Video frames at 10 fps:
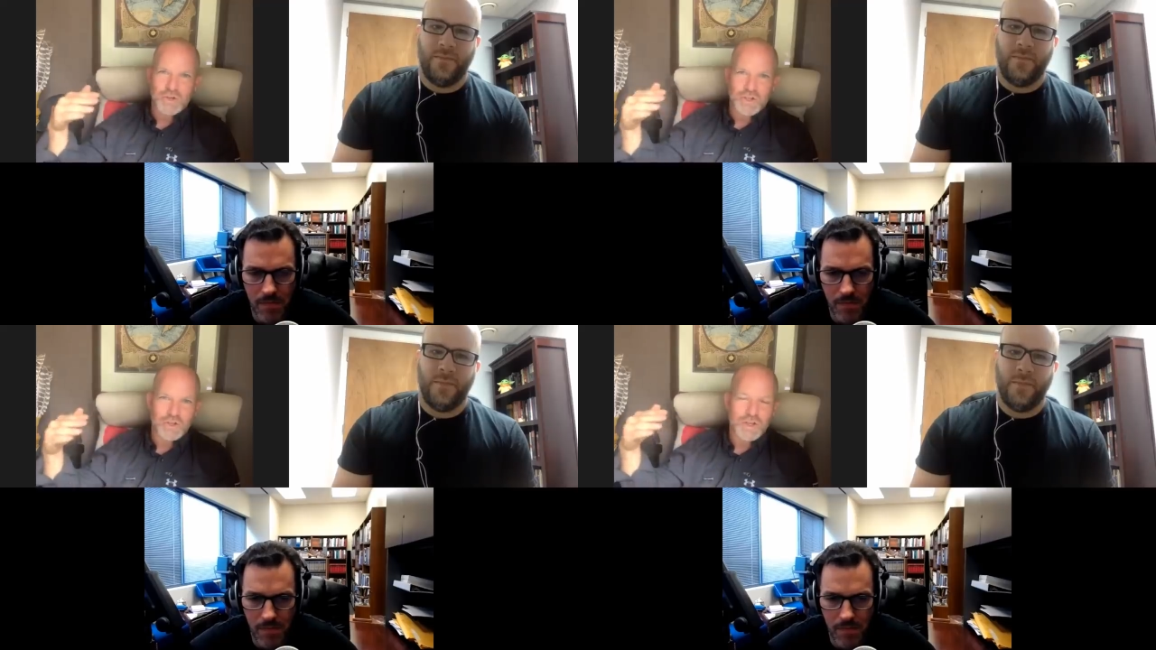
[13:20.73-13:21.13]

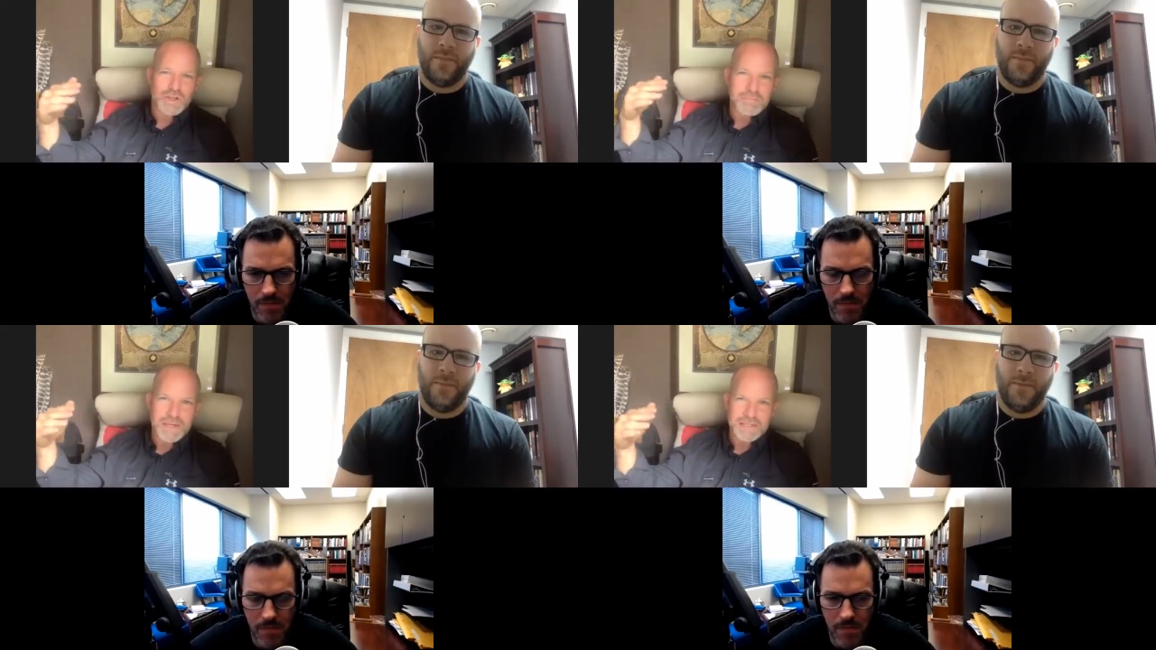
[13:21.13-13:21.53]
Speaker 1: you're you're
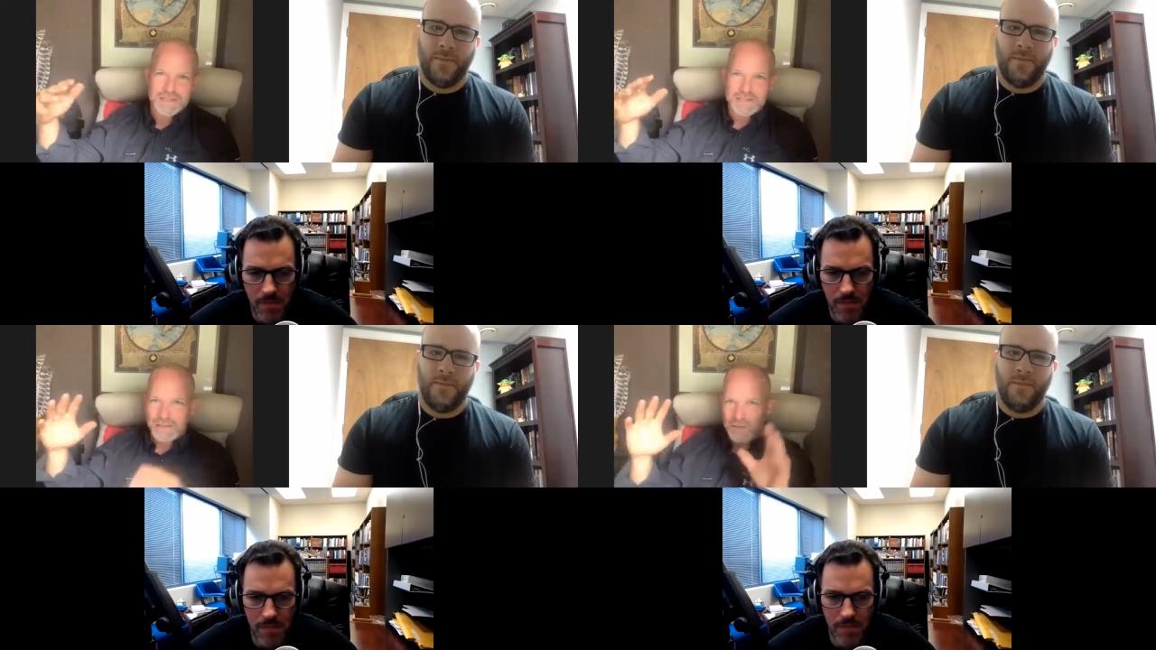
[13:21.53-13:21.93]
going to
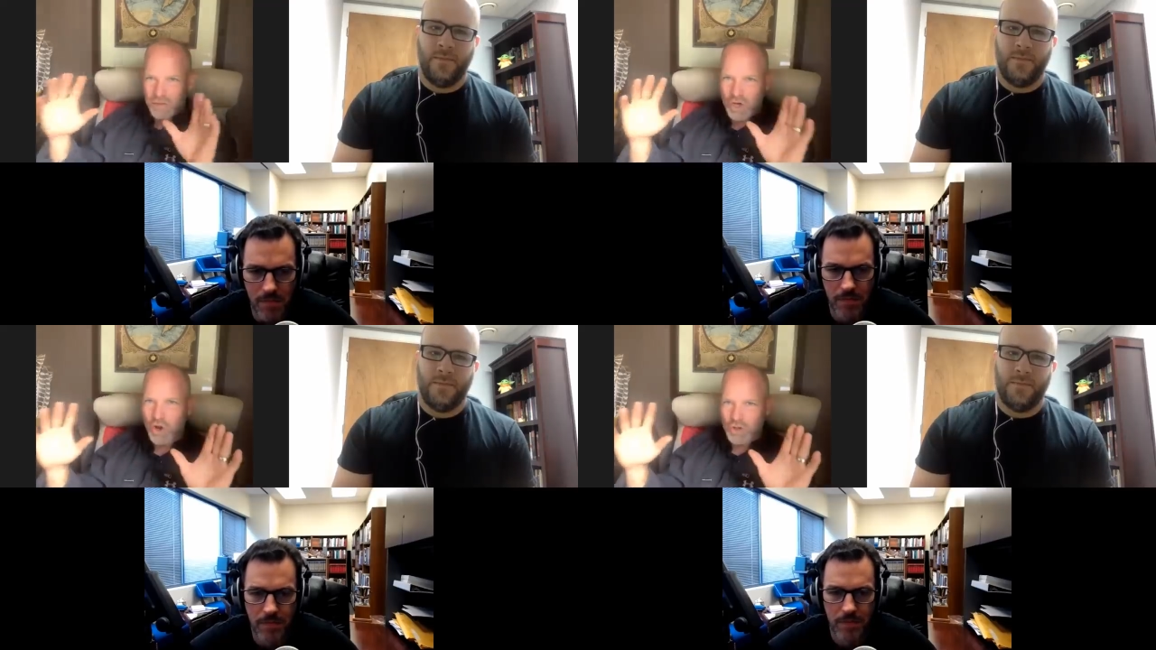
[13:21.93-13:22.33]
miss
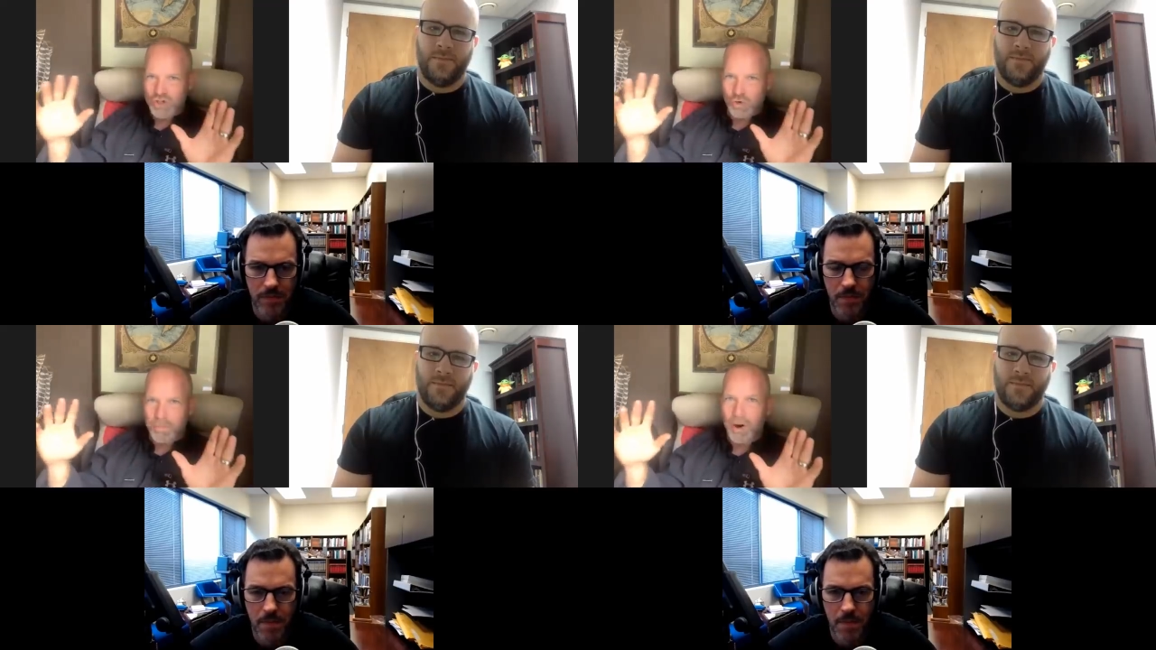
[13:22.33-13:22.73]
the
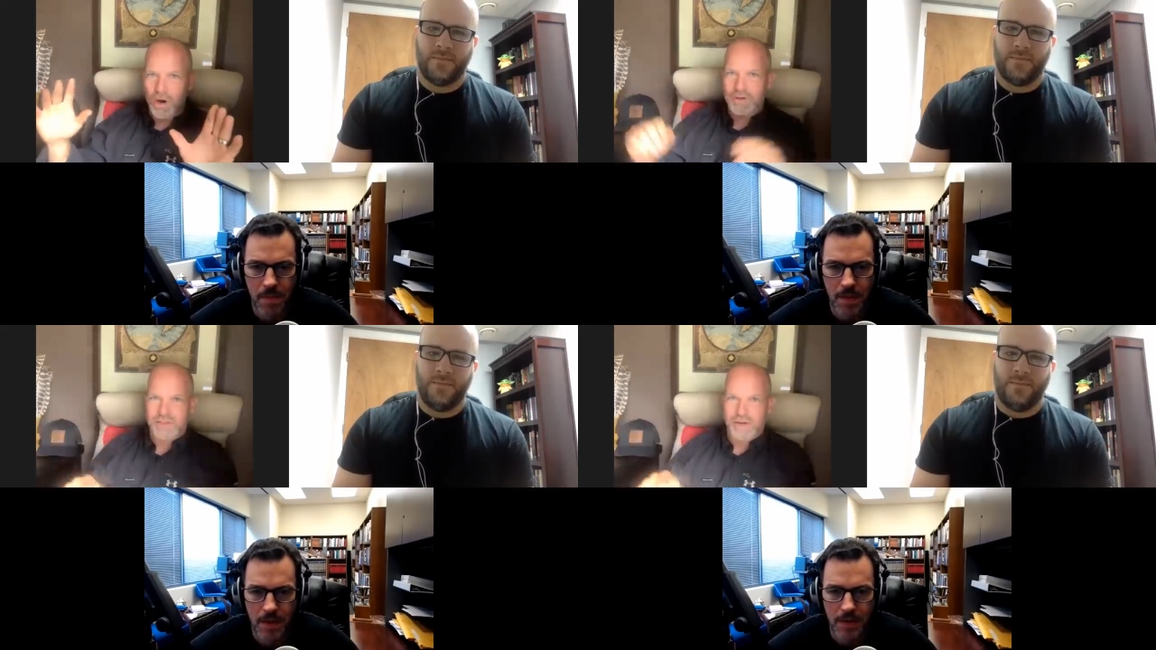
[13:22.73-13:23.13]
cultural
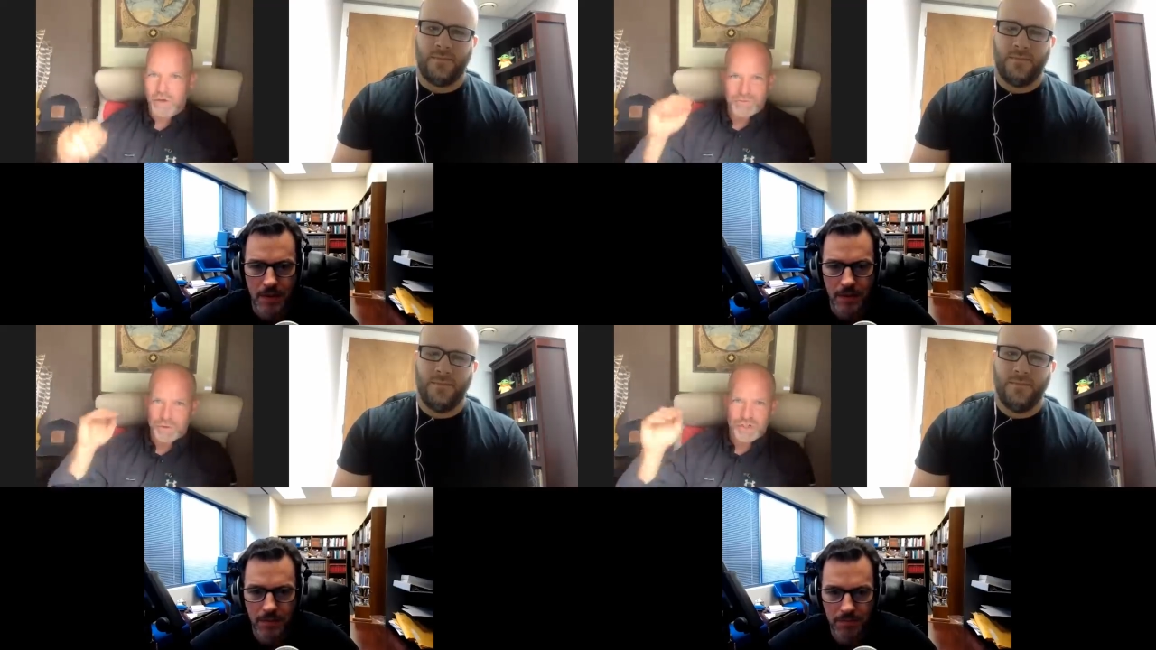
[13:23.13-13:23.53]
part
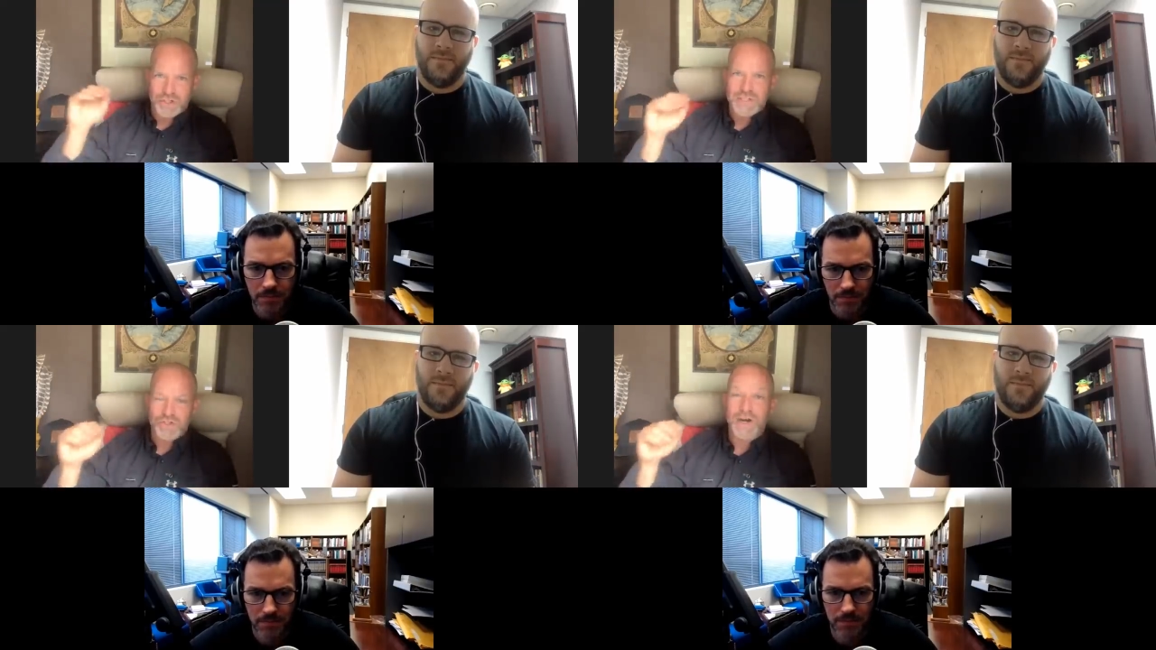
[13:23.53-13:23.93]
there if you're
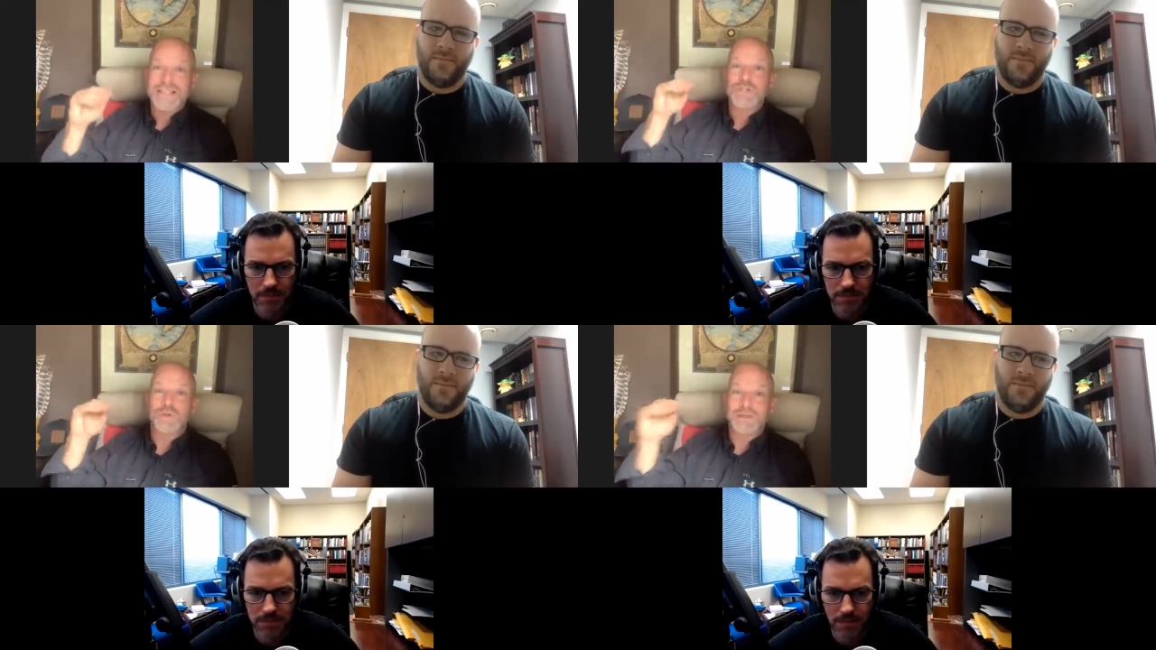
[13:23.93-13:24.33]
just
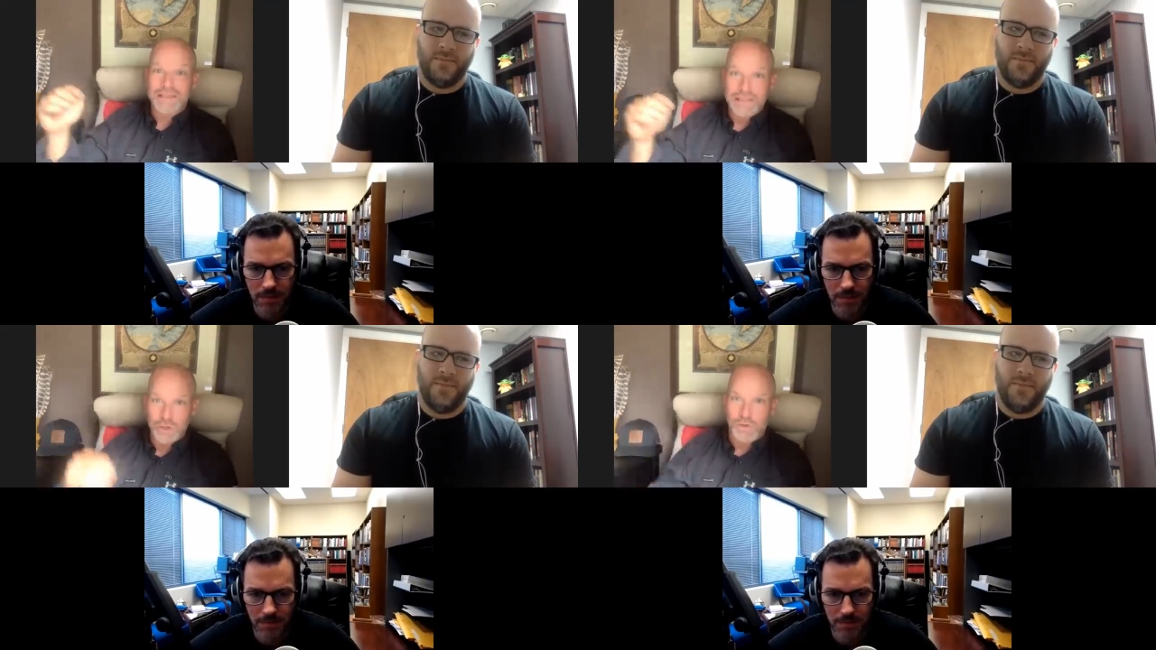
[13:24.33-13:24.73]
trying to
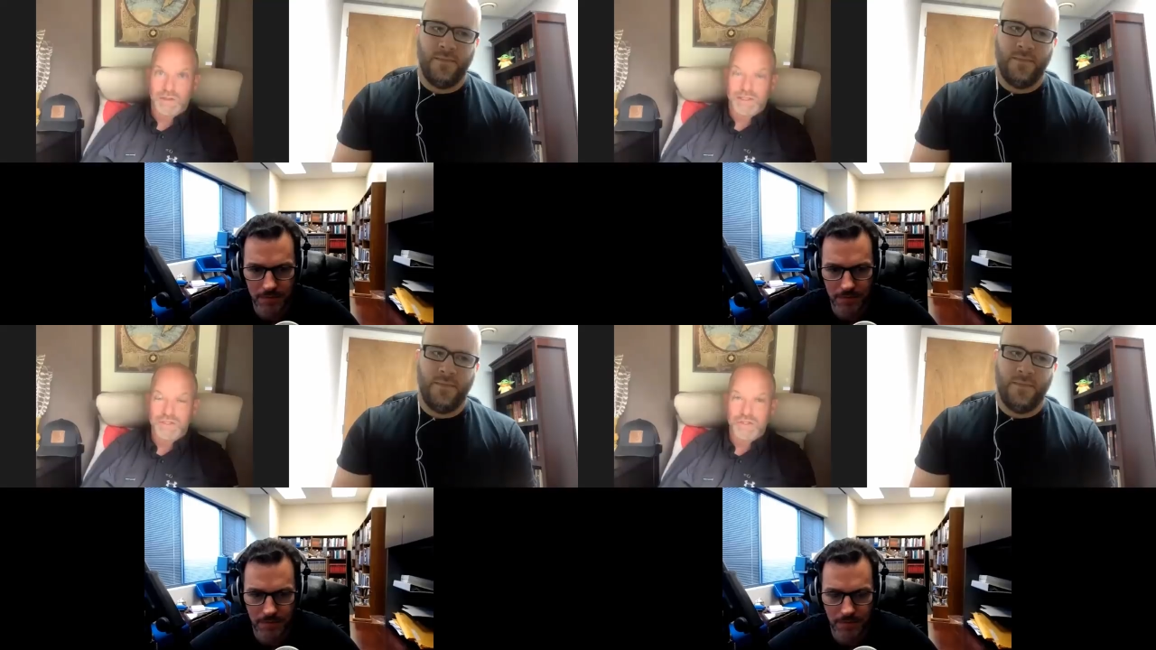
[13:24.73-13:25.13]
literally